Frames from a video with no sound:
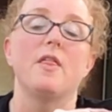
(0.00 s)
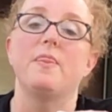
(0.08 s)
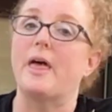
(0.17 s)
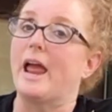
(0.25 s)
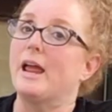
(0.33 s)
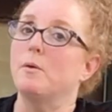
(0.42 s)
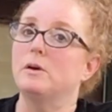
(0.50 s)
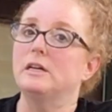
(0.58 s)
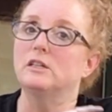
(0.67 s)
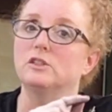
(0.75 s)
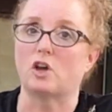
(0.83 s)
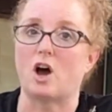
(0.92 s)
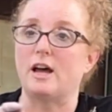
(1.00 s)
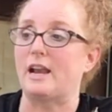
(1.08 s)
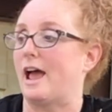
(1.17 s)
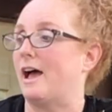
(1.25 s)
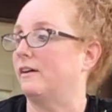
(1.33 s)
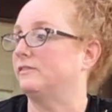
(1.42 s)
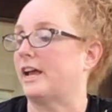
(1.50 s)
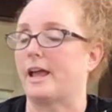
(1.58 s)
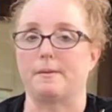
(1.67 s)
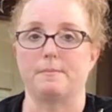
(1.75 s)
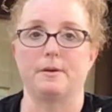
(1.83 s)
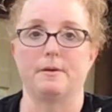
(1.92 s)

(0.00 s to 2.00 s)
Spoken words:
they will not have tape.